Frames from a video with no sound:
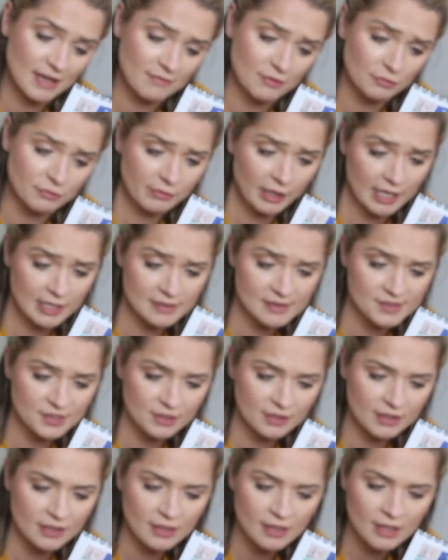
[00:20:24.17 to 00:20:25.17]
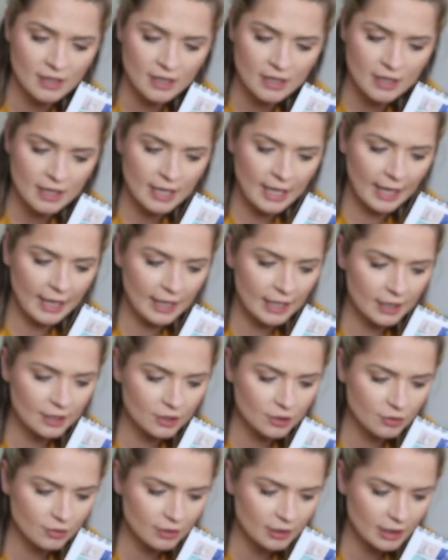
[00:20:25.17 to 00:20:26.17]
They have a razor,
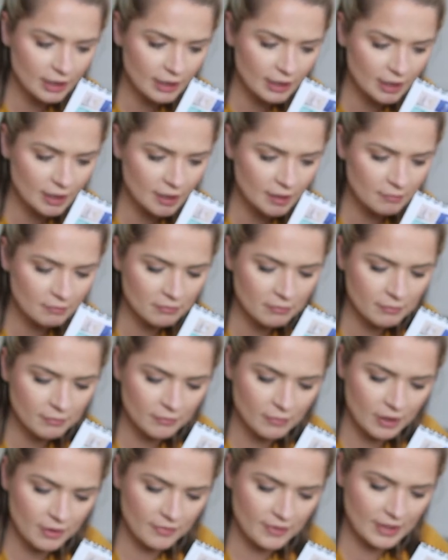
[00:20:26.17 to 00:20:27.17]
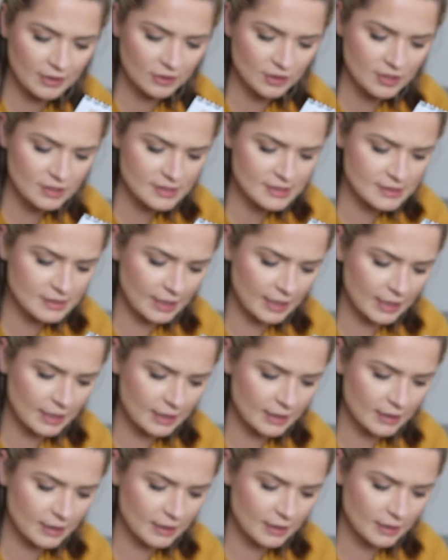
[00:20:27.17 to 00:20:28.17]
hand cream, and that looks
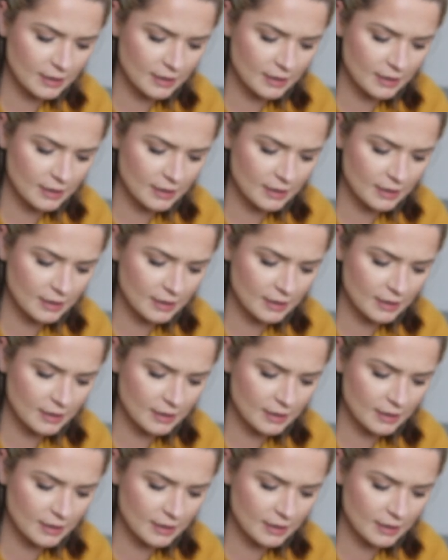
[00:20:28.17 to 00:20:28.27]
like